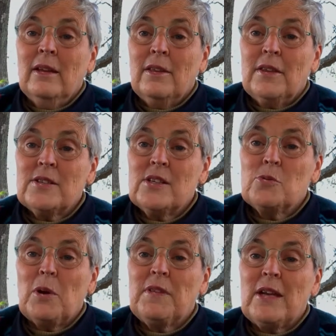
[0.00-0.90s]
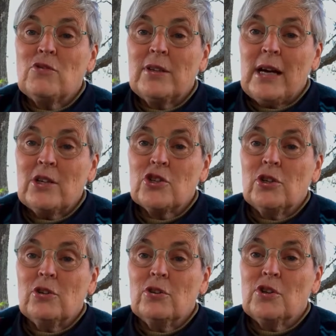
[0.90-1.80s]
This is what the
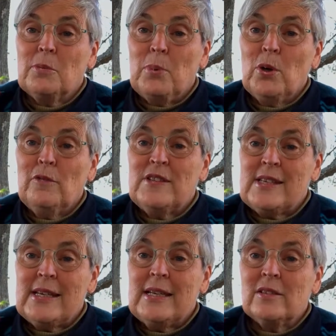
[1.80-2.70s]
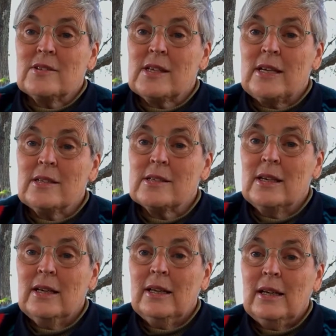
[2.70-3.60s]
introduction to the book of Ezekiel says
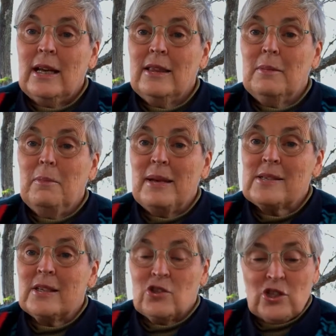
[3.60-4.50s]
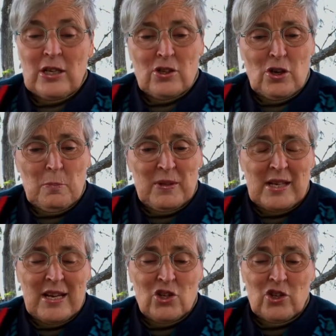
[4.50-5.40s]
in the Message
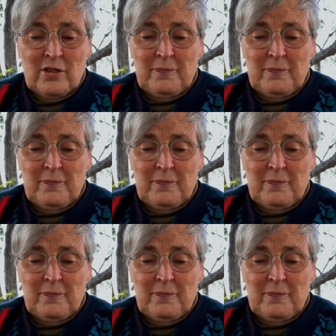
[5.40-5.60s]
interpretation.